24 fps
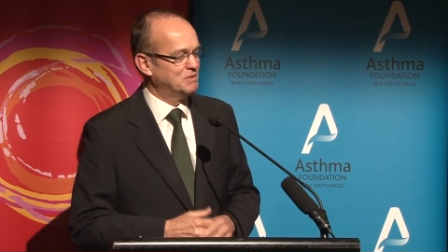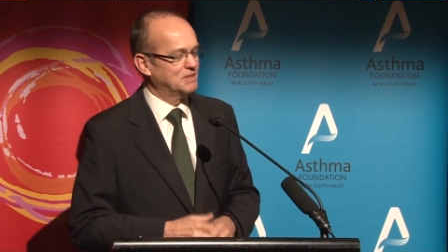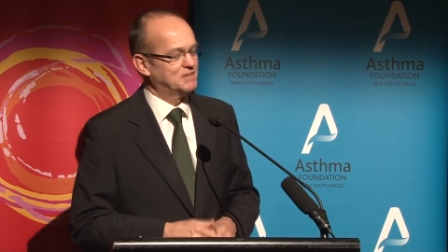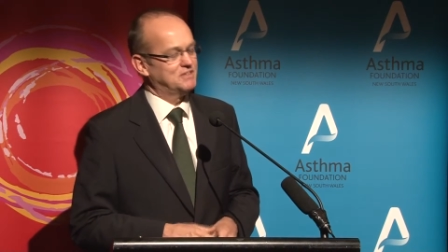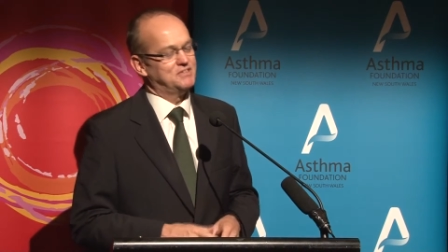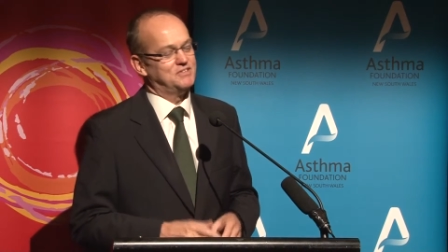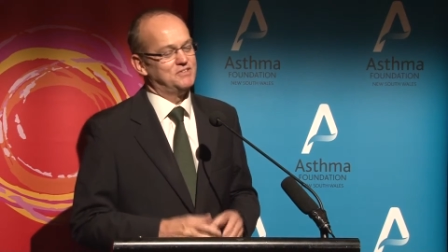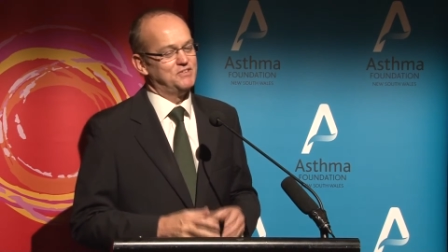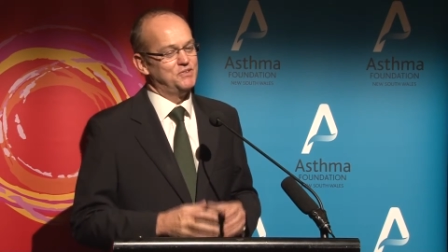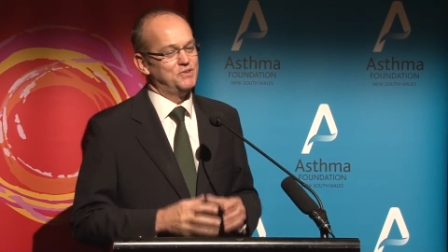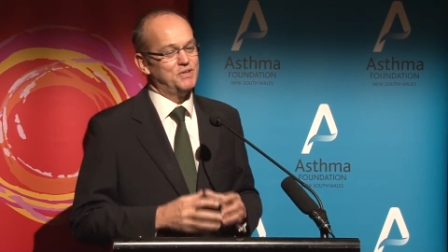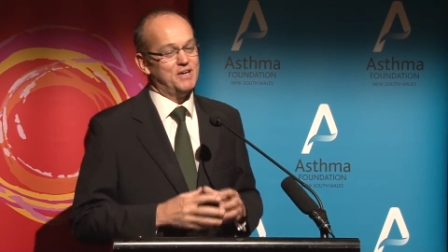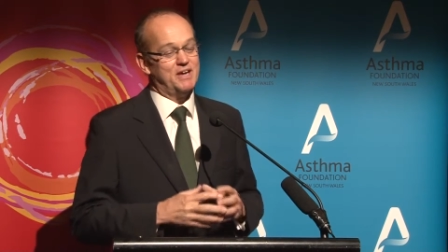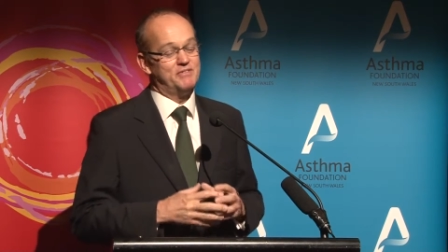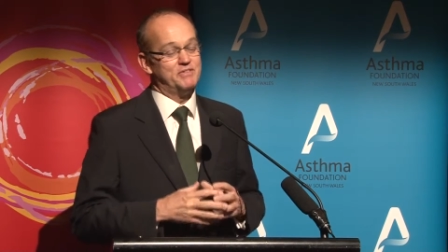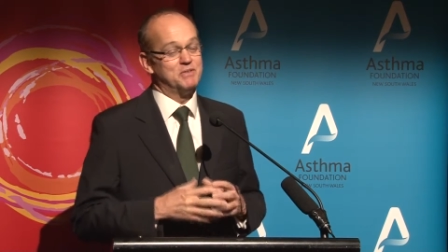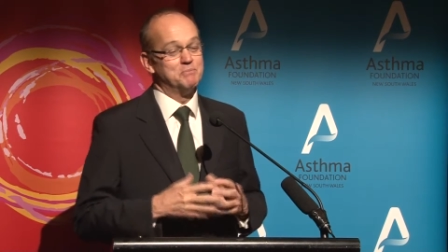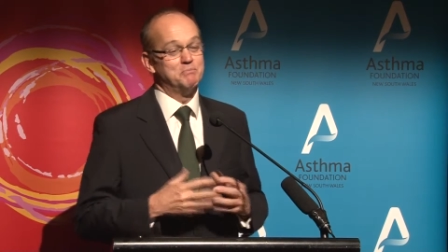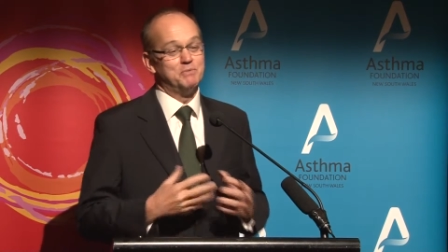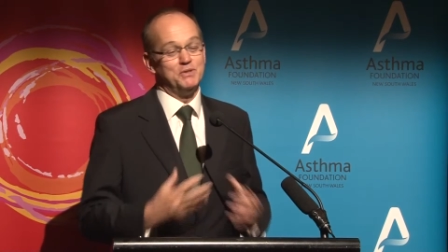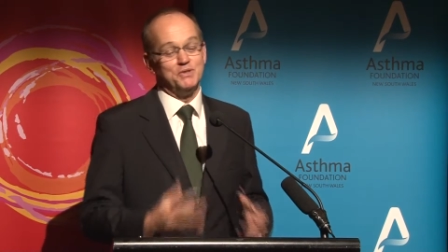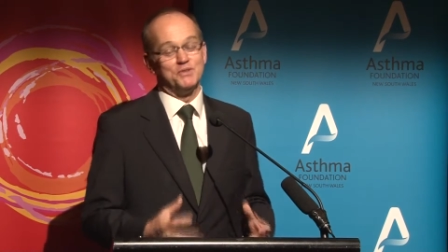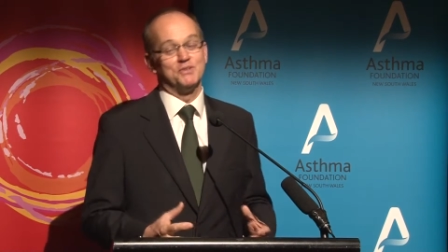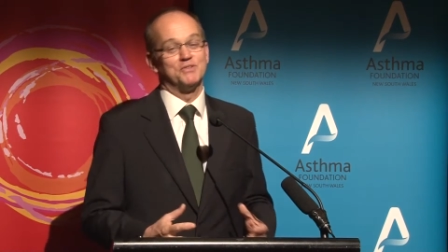but that you have
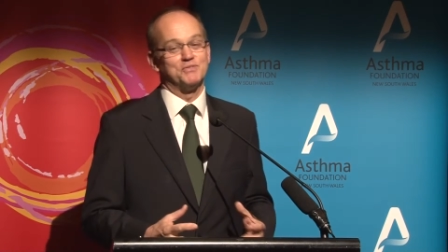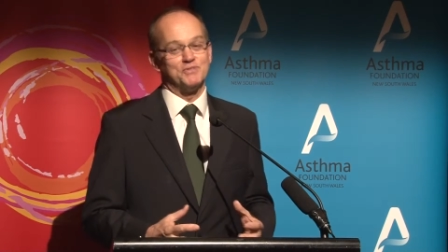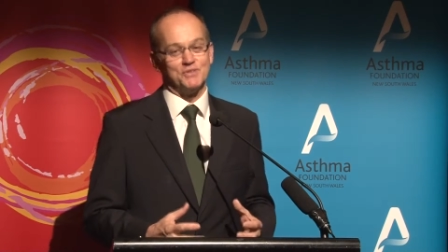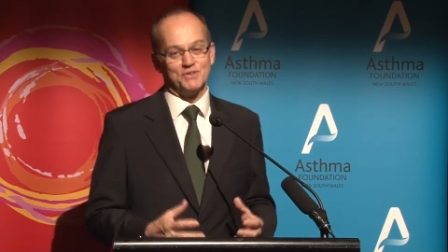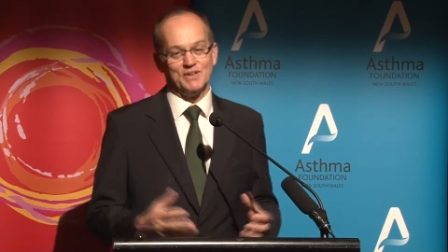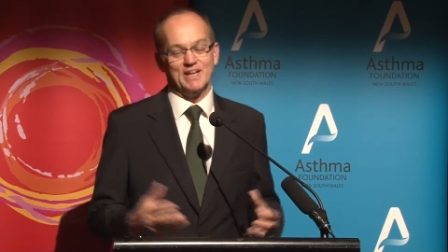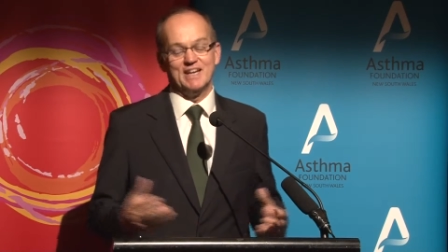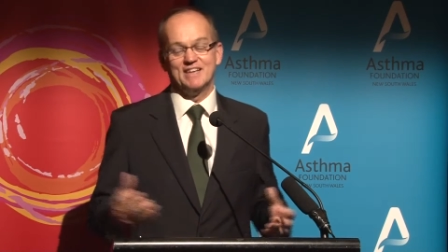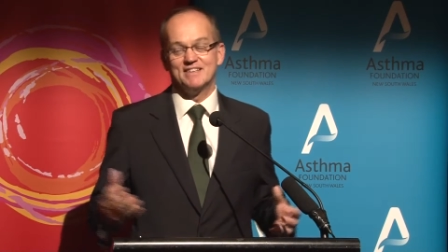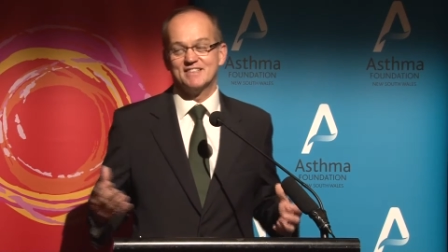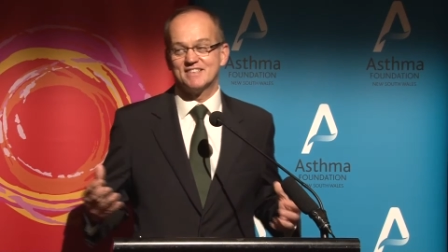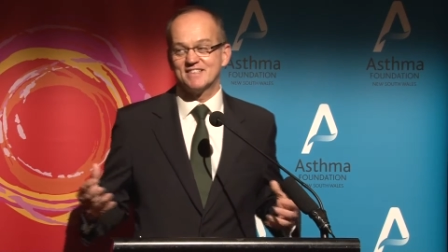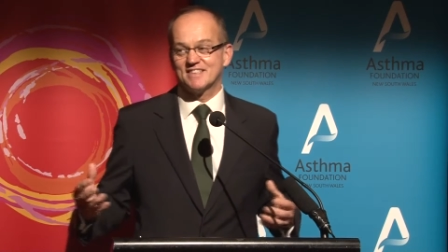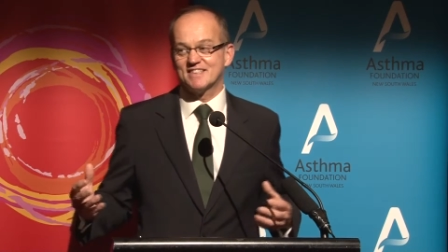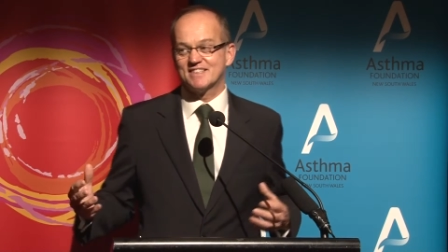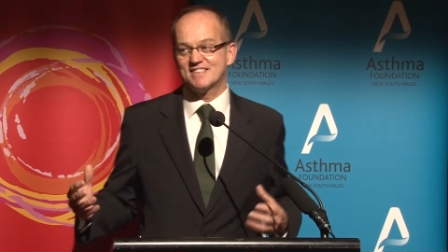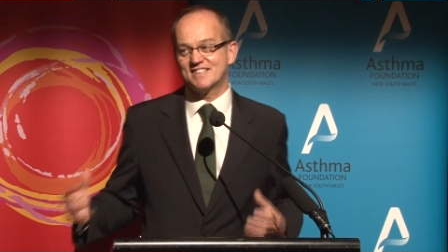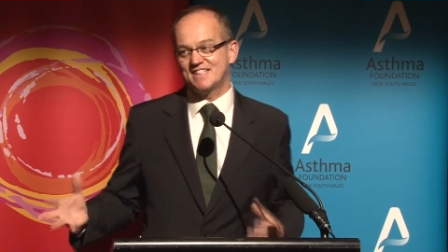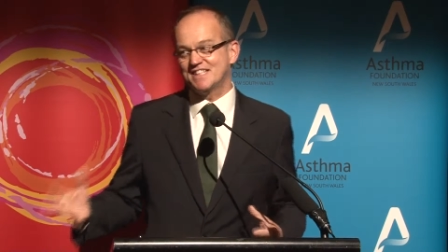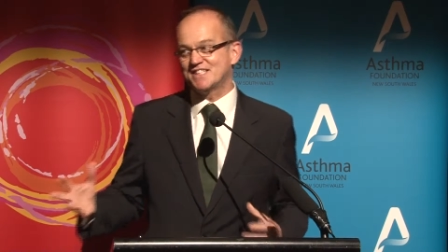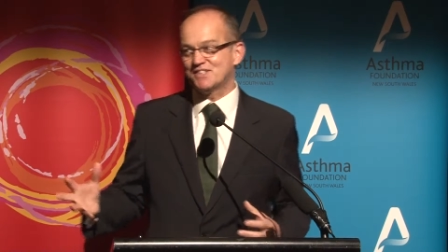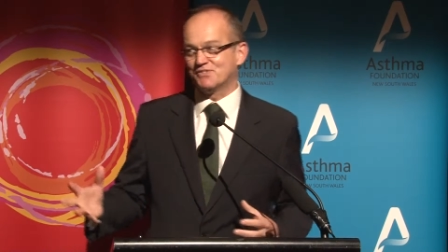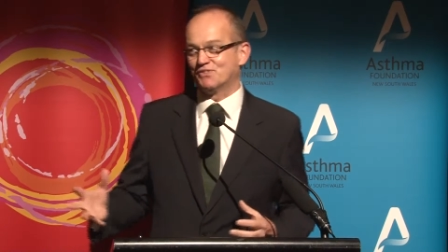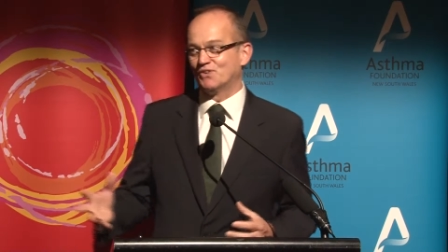a beautiful and
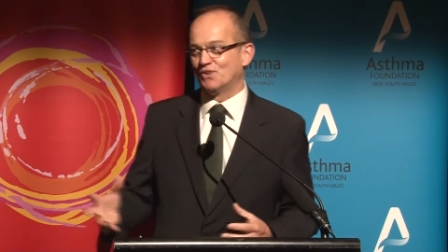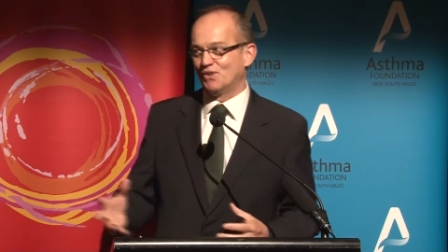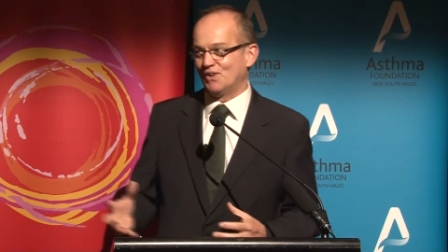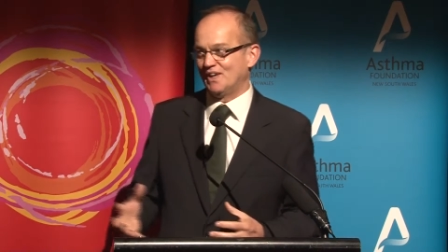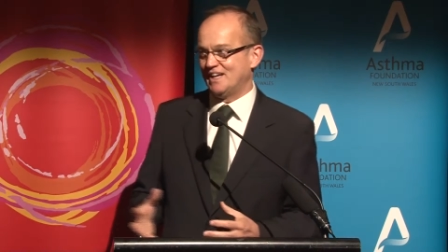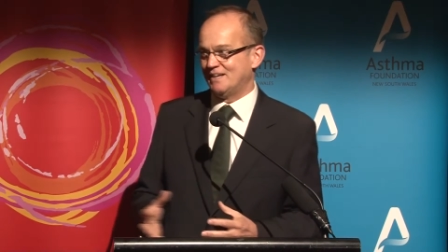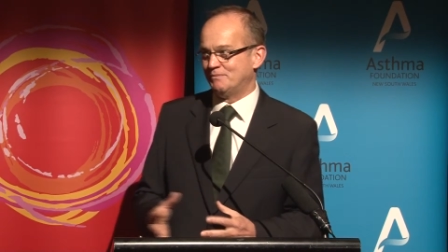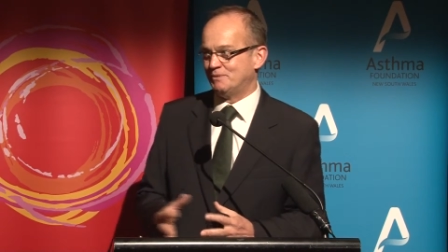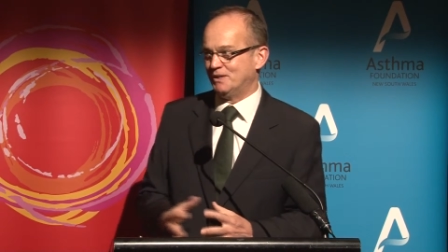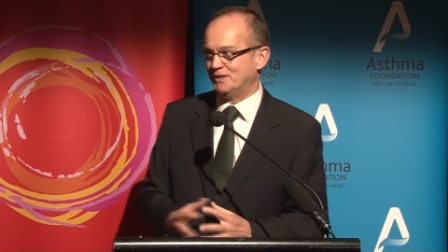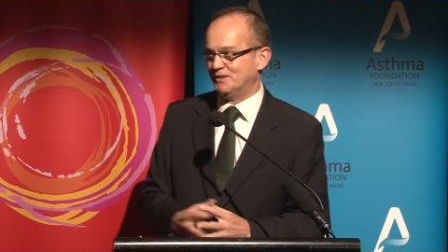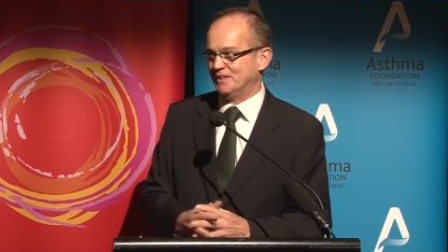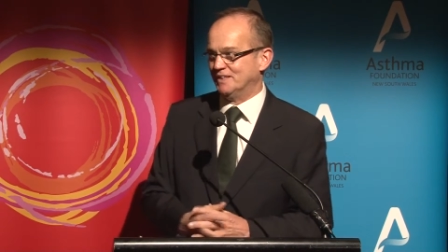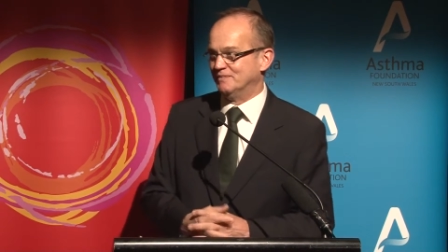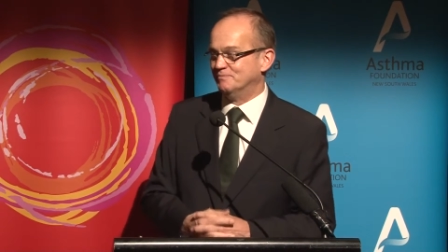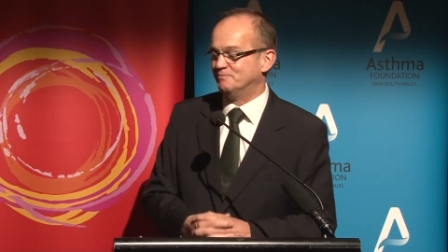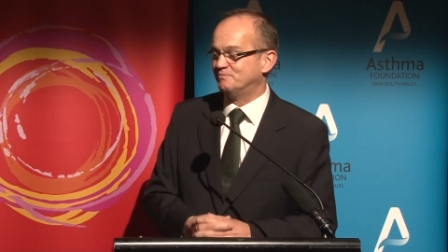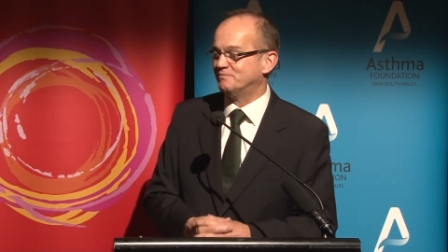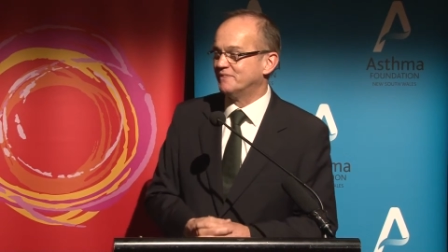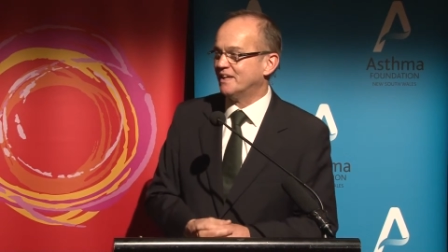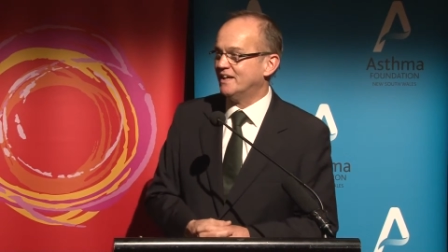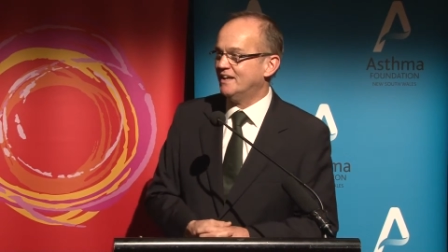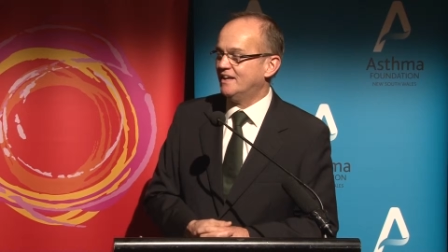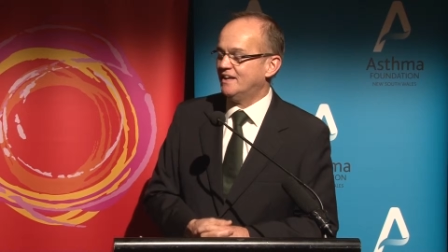successful La Boheme.